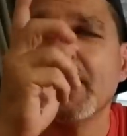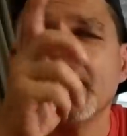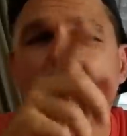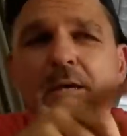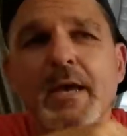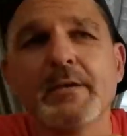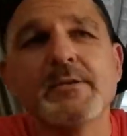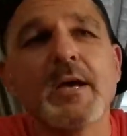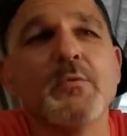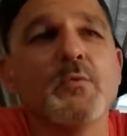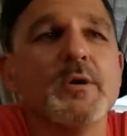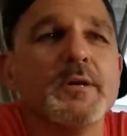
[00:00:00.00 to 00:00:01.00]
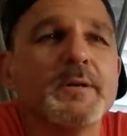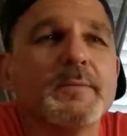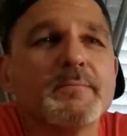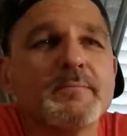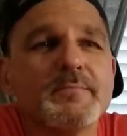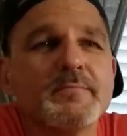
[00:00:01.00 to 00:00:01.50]
Yes, I would.
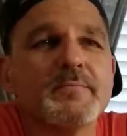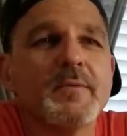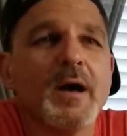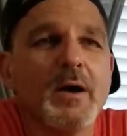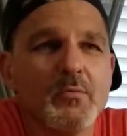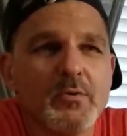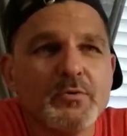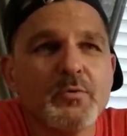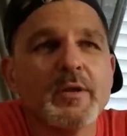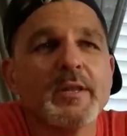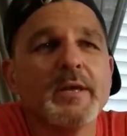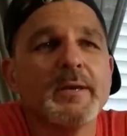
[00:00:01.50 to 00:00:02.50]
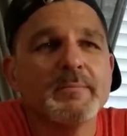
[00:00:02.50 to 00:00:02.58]
Would you really? I would really.